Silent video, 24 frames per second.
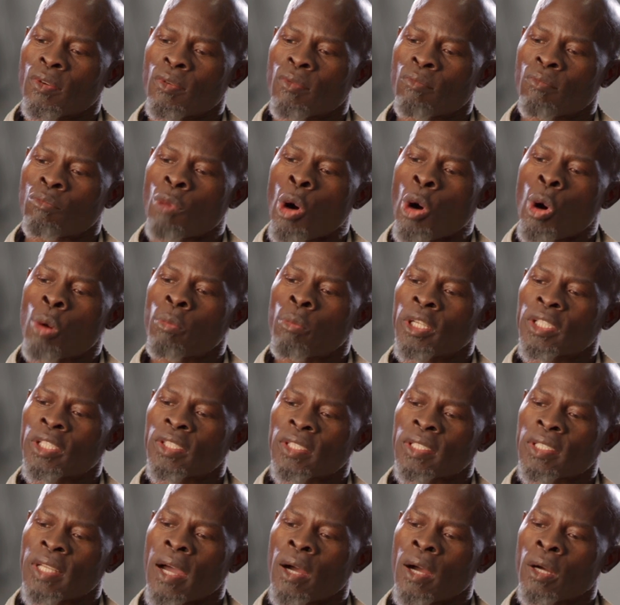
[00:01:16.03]

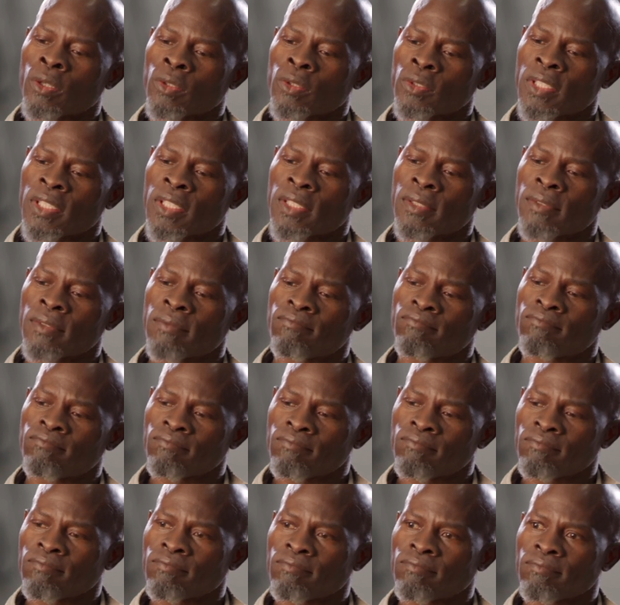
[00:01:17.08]
moment in our,
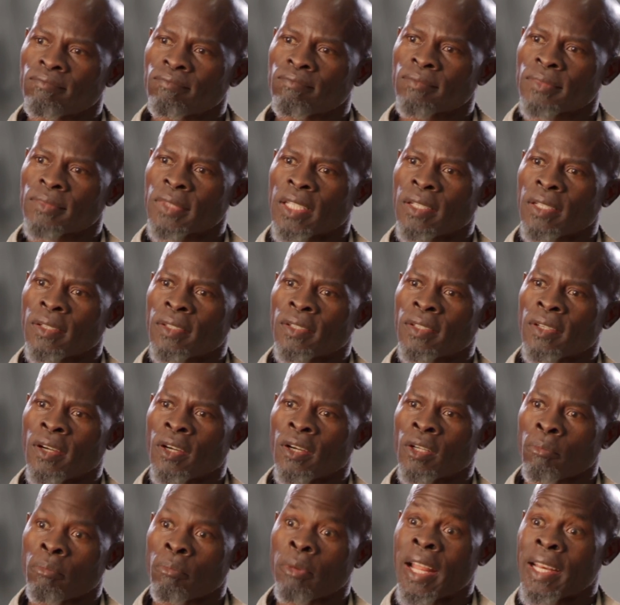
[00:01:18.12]
you know,
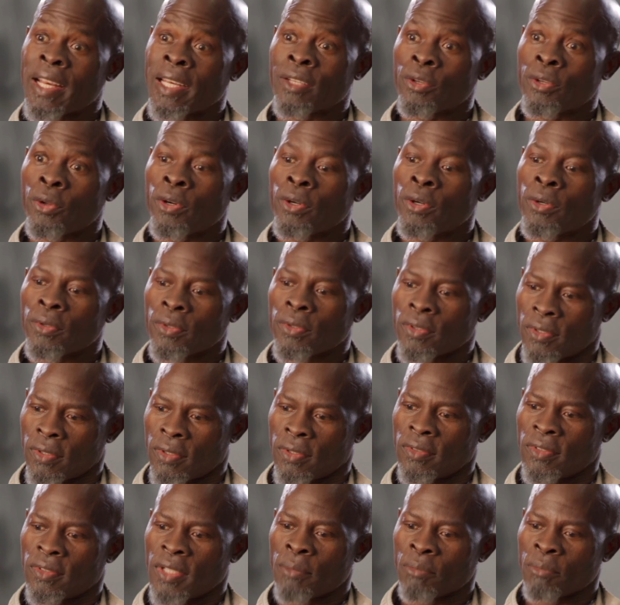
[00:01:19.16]
on planet Earth.
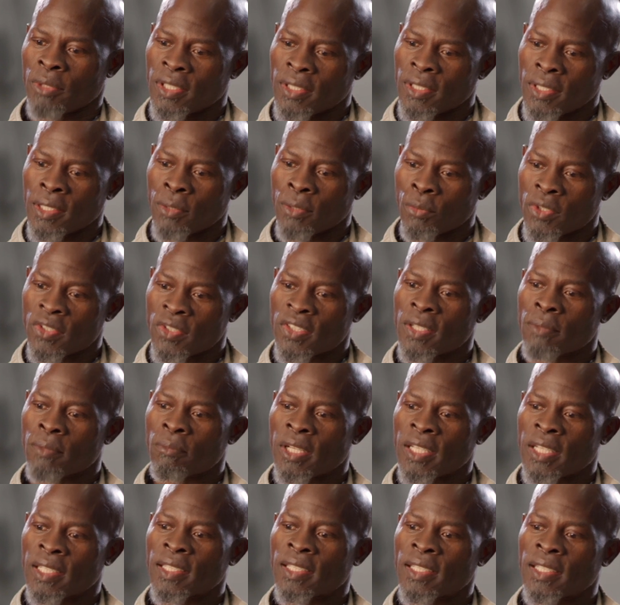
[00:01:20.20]
I mean, it would seem
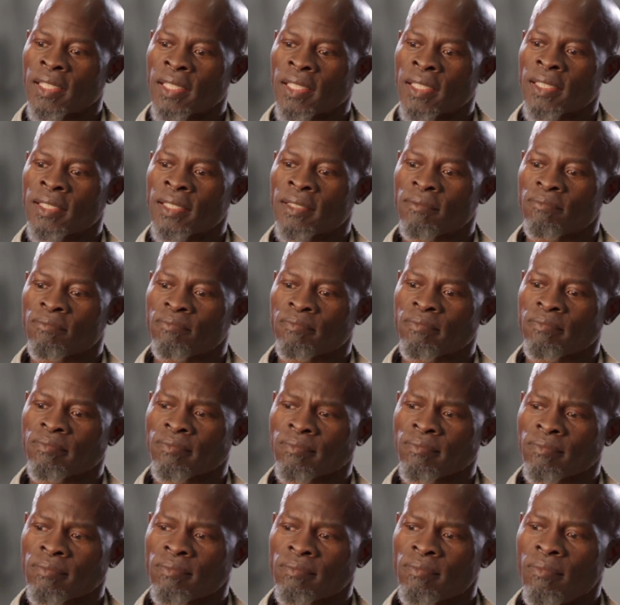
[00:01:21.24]
like
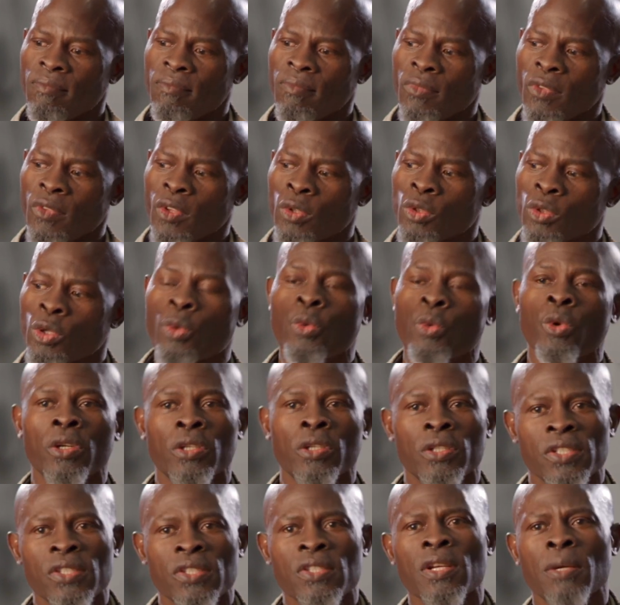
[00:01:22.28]
the
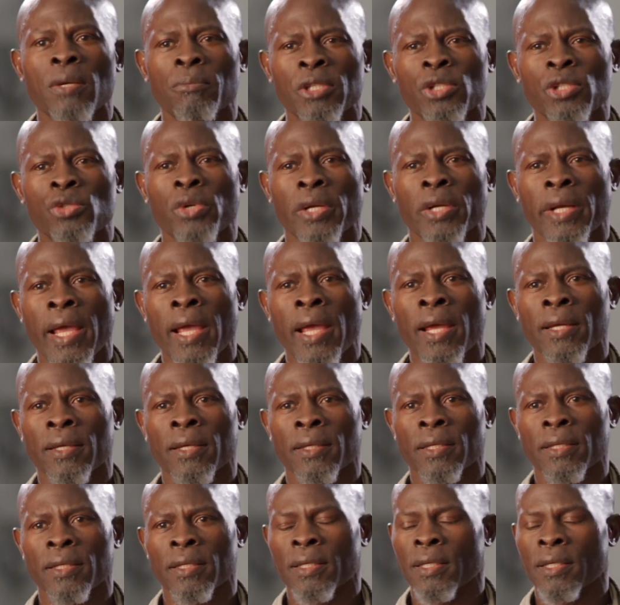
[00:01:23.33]
world is coming to an end.